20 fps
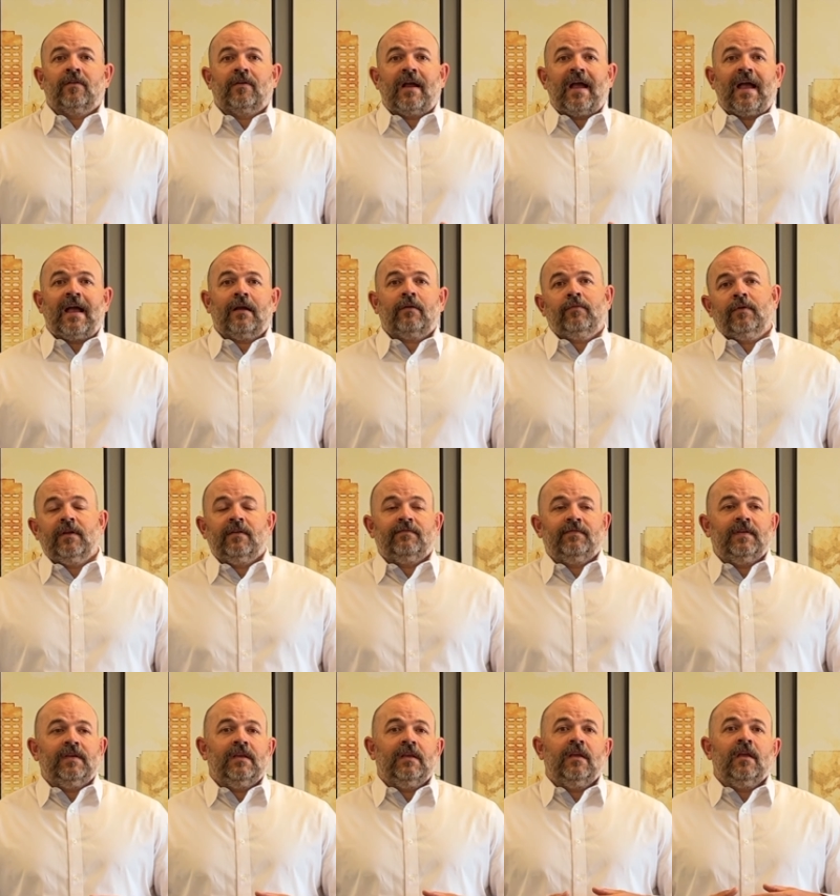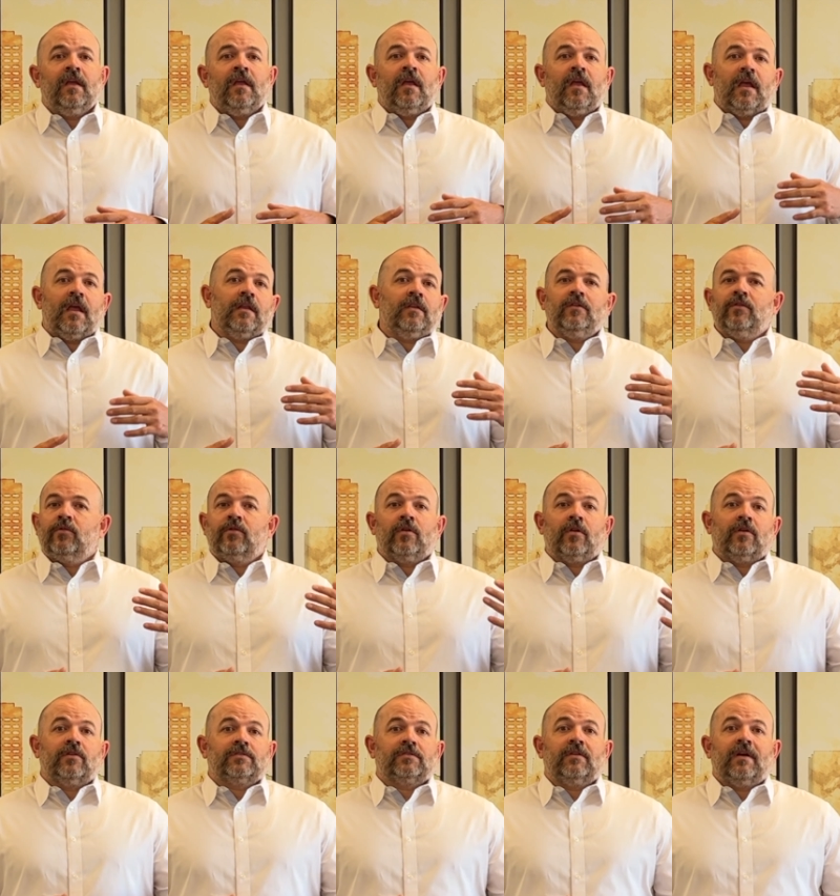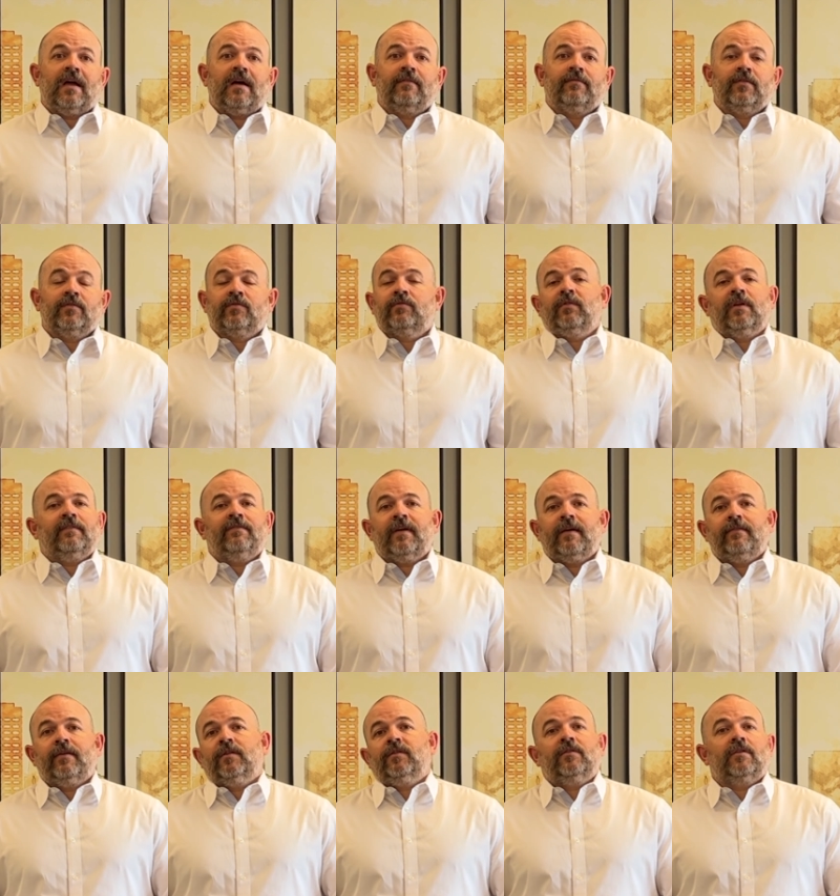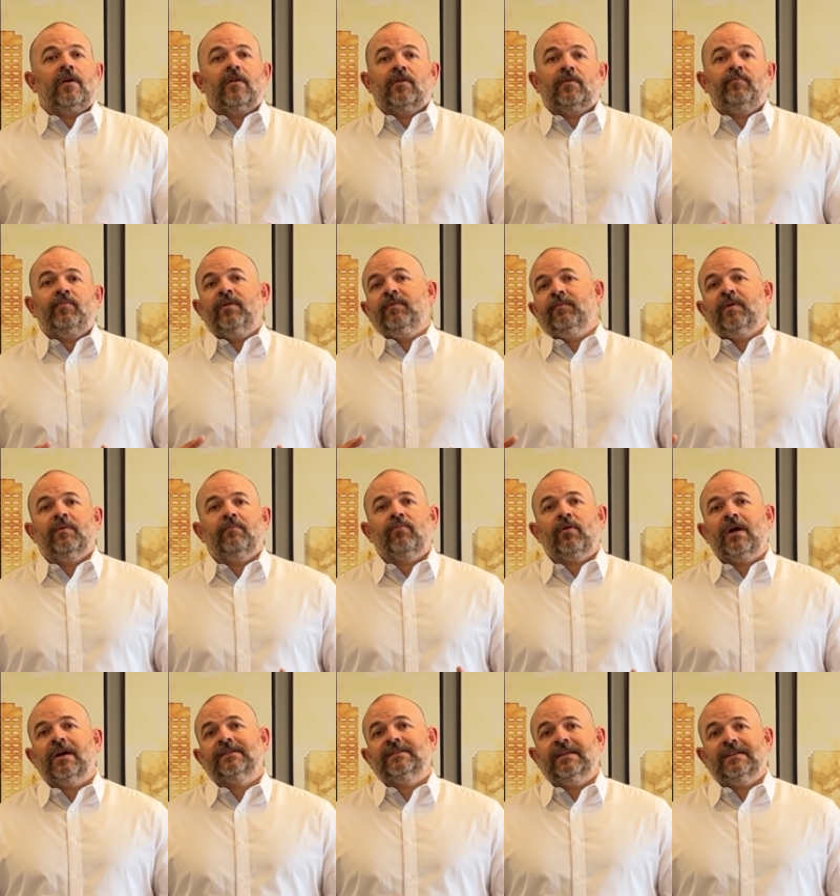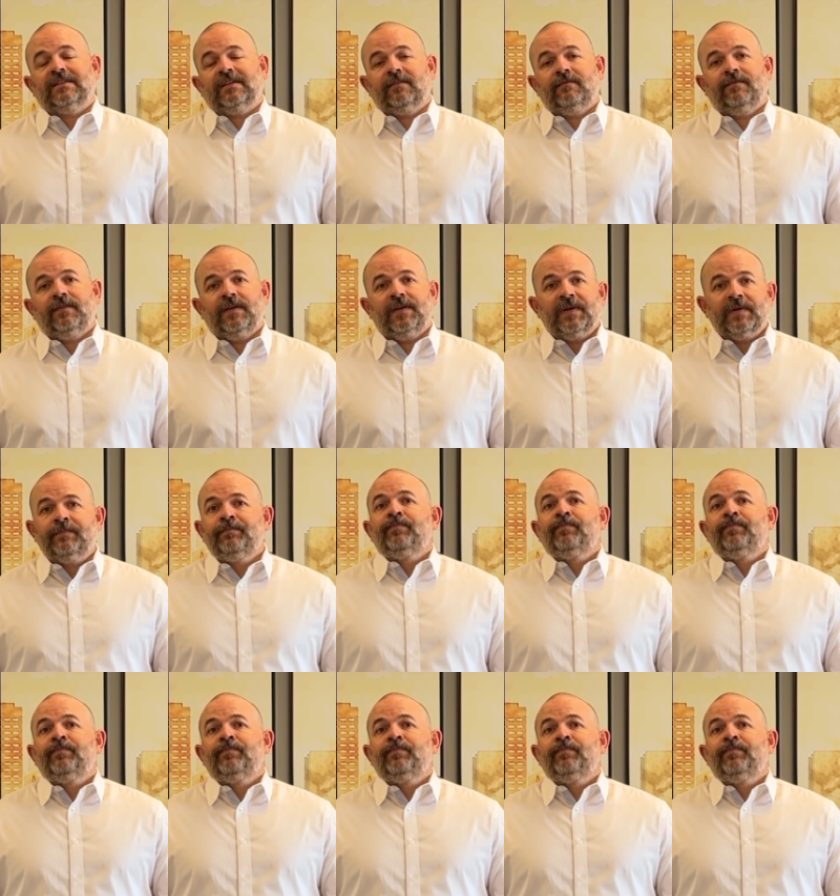ACWIA fee, and you could also have your $2,500 premium processing fee.